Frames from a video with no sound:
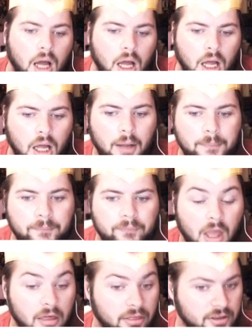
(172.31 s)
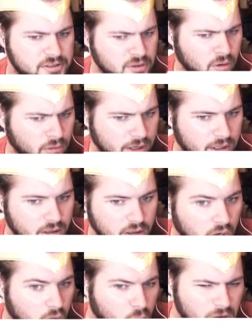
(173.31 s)
The story.
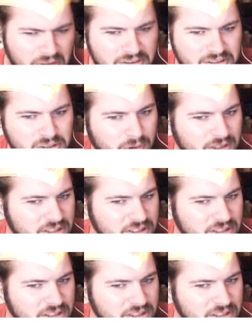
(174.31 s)
Well, the story